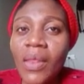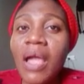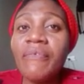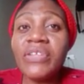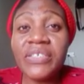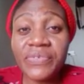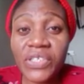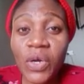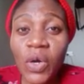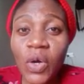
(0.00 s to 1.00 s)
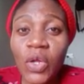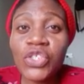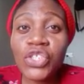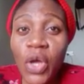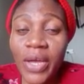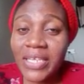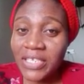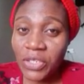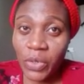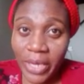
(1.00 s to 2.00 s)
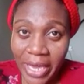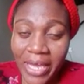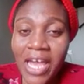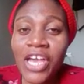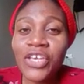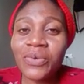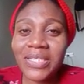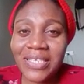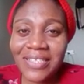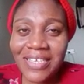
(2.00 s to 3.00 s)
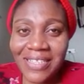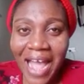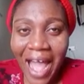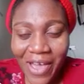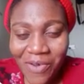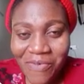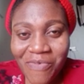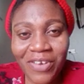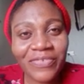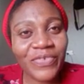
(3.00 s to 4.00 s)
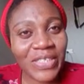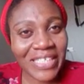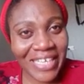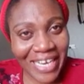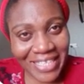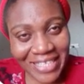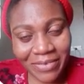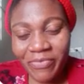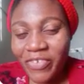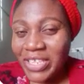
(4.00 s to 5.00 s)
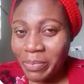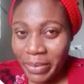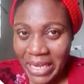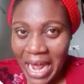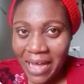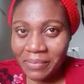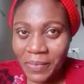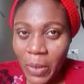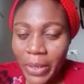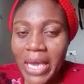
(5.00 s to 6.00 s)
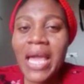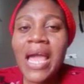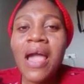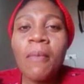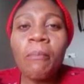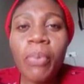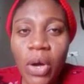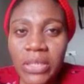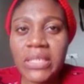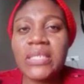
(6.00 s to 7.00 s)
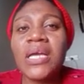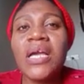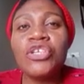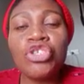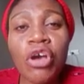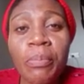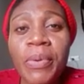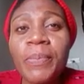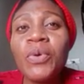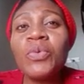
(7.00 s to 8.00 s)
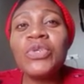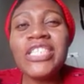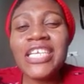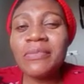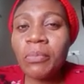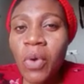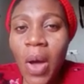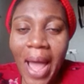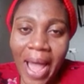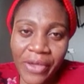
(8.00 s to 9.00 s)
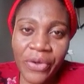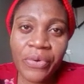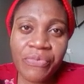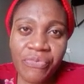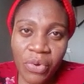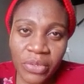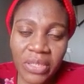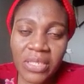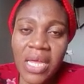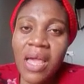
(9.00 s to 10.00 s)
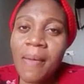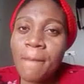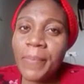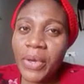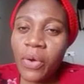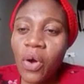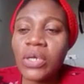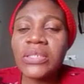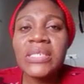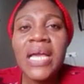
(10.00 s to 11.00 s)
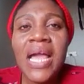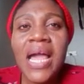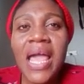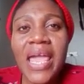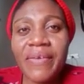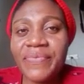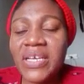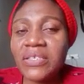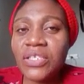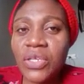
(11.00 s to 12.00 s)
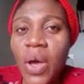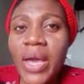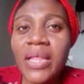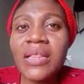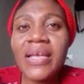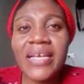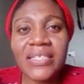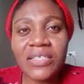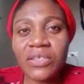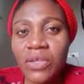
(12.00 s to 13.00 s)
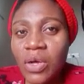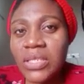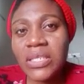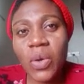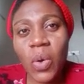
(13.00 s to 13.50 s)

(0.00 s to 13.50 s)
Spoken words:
even if your soil is okay, you will still need iron rod for the gate, for the pillar. Okay. But some people will need more iron rods because if the soil is not